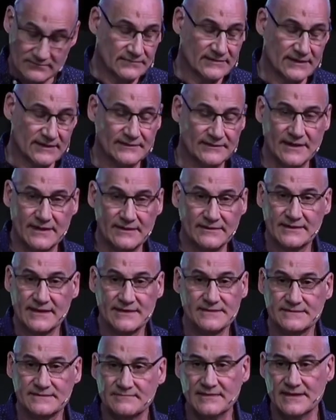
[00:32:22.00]
th there's,
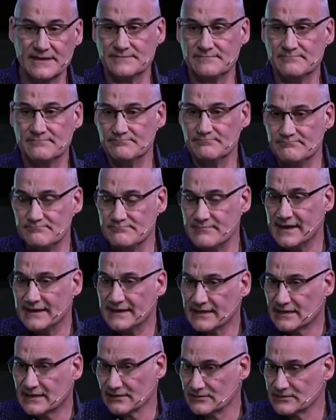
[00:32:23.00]
there's
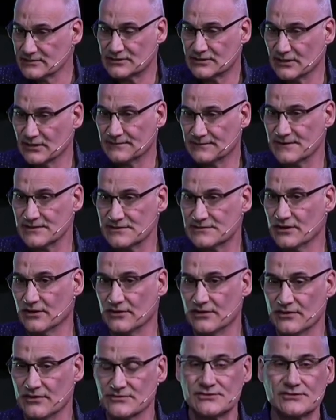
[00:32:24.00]
medical stuff that's gone
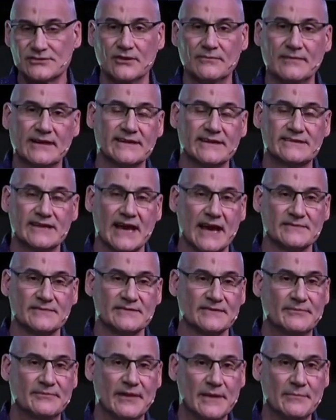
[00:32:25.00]
on so many times of
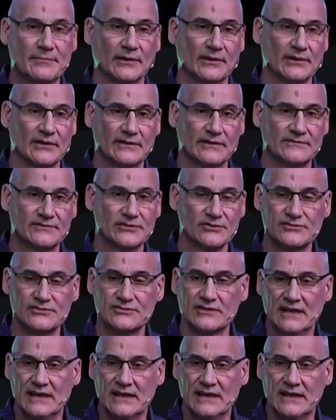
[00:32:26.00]
people that have just